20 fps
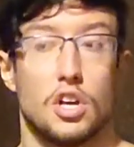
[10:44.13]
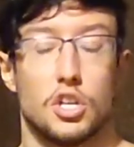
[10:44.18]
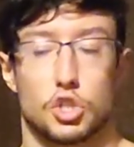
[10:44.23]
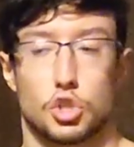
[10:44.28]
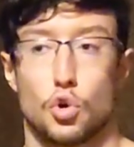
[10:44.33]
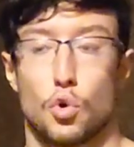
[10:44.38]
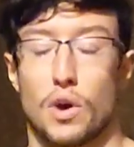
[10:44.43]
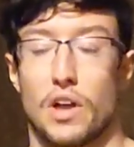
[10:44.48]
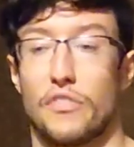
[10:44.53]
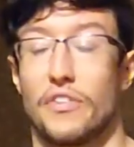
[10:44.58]

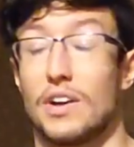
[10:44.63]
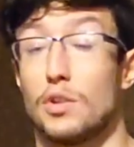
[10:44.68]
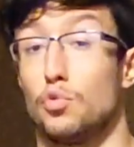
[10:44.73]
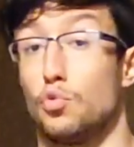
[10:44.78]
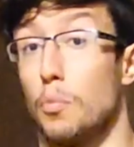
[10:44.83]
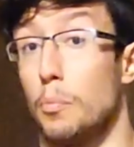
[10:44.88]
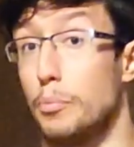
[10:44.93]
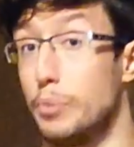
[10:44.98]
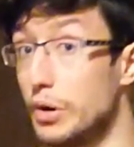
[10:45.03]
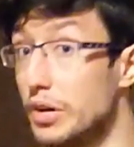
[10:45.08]
So if I
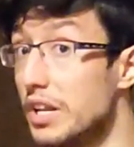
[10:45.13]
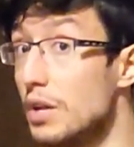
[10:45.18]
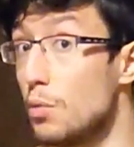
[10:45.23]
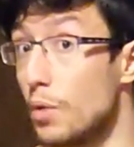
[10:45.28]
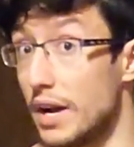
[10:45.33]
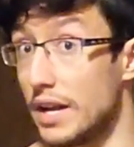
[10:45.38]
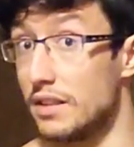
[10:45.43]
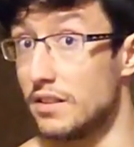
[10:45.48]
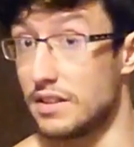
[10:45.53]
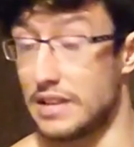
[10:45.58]
do body
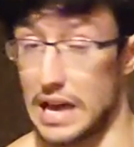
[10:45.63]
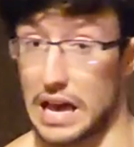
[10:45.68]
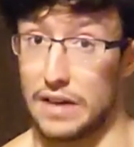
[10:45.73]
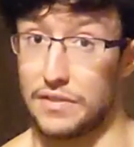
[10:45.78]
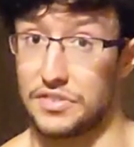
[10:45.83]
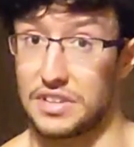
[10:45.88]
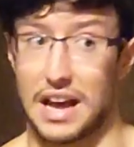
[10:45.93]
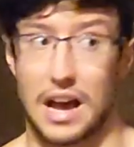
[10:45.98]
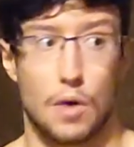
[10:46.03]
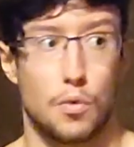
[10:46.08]
weight
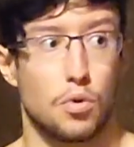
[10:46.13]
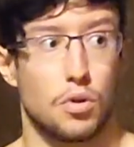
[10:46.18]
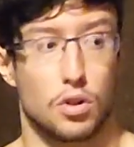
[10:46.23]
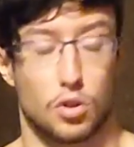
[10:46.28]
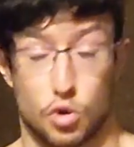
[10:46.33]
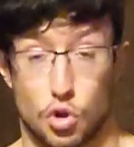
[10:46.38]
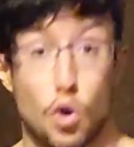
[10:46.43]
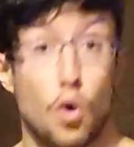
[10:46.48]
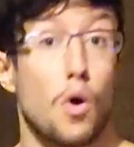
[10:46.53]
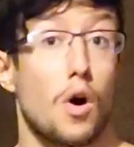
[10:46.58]
calves, I
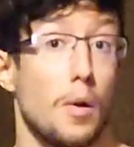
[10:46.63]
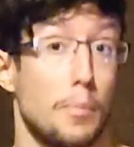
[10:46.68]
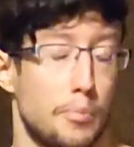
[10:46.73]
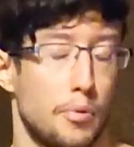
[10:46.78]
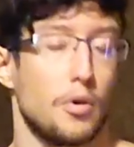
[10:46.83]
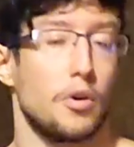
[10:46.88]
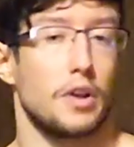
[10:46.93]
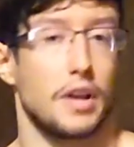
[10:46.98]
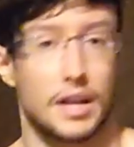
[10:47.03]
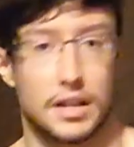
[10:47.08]
will go
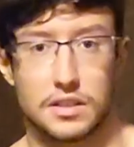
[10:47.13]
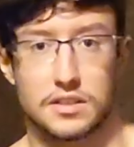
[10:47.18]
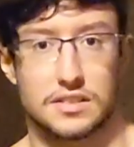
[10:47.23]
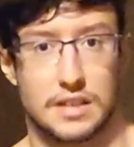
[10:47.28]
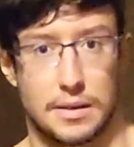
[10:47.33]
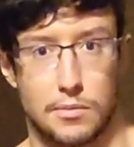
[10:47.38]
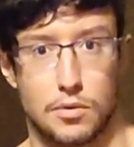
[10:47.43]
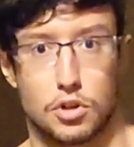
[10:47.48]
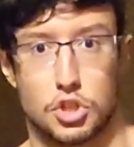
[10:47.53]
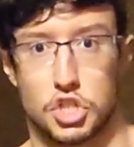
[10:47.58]
up, again,
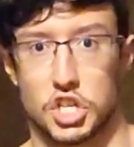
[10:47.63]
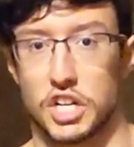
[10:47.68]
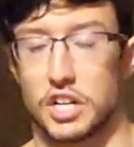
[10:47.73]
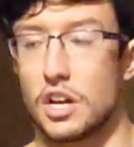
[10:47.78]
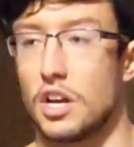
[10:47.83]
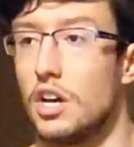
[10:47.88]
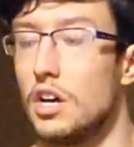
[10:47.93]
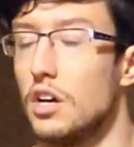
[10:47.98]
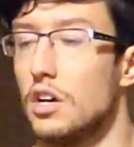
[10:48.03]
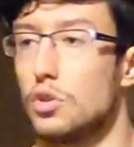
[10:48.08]
same
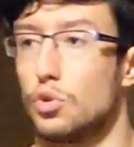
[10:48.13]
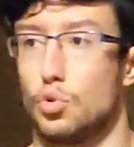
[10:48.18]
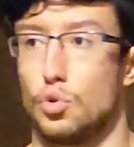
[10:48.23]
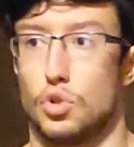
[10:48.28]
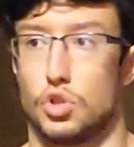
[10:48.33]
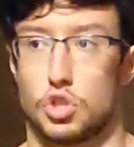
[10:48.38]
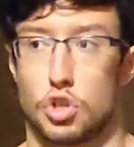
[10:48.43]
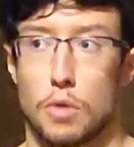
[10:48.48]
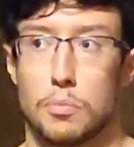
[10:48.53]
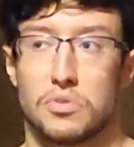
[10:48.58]
logic,
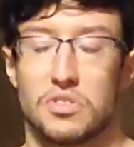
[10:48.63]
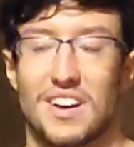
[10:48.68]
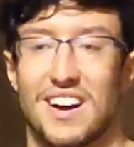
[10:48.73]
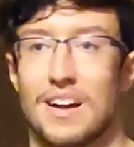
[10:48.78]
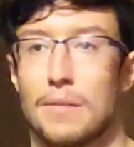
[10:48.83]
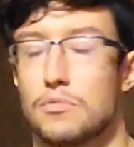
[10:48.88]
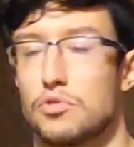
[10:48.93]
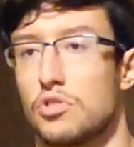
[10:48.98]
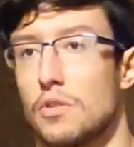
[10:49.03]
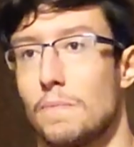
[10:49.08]
to
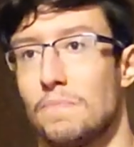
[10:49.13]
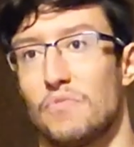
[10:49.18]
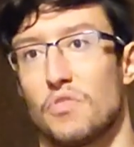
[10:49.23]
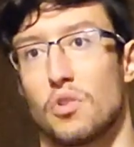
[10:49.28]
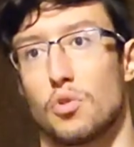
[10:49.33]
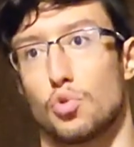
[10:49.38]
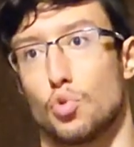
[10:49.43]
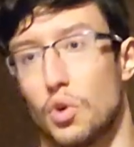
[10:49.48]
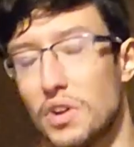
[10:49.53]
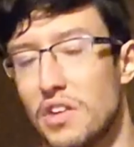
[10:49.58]
sometimes
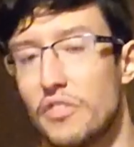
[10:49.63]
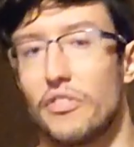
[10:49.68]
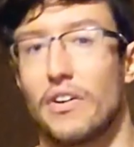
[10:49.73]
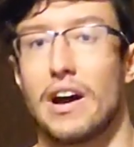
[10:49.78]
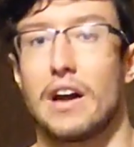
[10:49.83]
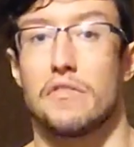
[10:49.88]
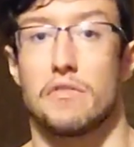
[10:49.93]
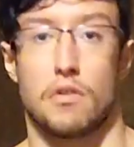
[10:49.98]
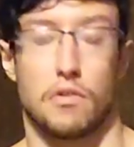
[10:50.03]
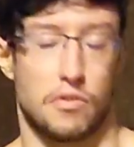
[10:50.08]

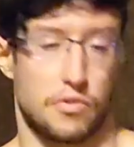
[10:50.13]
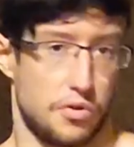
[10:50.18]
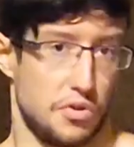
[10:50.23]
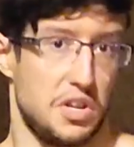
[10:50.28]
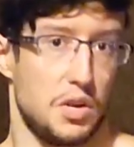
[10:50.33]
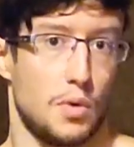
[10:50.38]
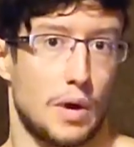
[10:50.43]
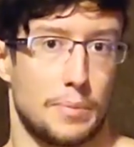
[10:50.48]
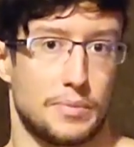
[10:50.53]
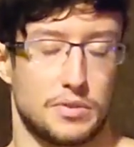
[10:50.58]
25,
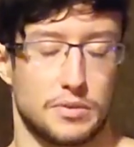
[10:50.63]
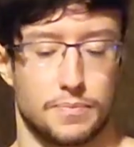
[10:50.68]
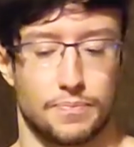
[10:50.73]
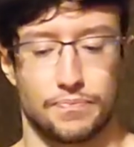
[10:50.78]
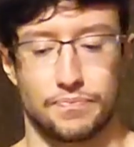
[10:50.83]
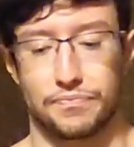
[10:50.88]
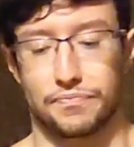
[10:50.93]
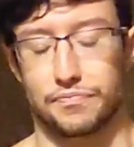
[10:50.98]
30 reps.